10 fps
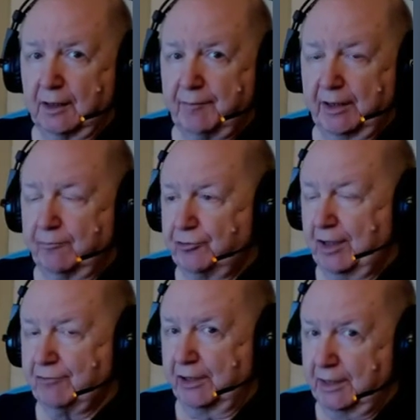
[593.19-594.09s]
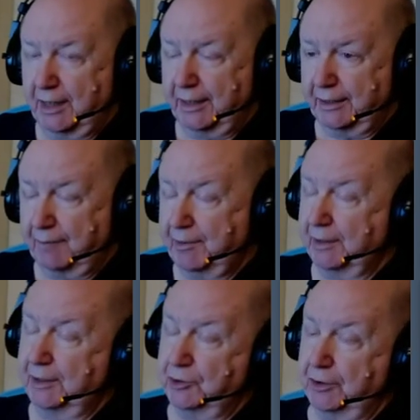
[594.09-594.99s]
I mean, I'm 79. I mean,
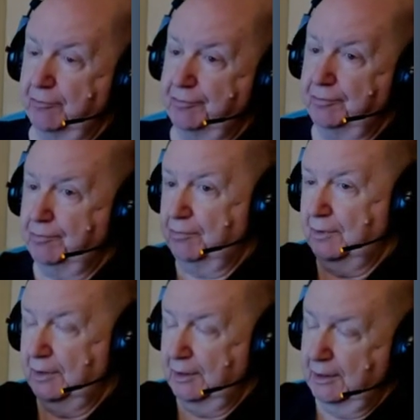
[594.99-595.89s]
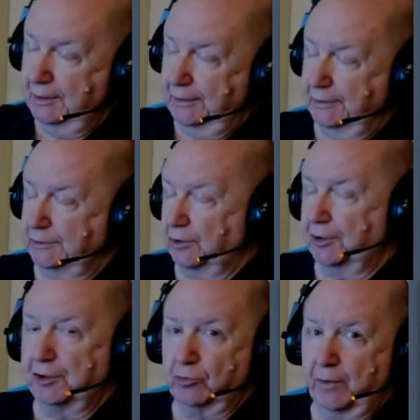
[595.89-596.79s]
I should have
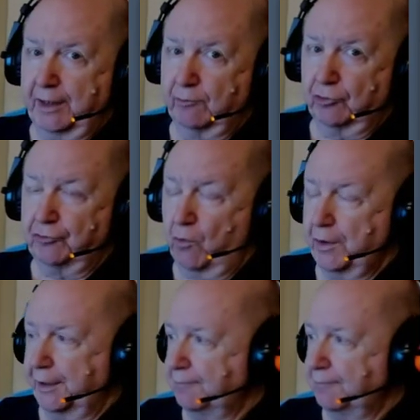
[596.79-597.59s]
started this when I was 40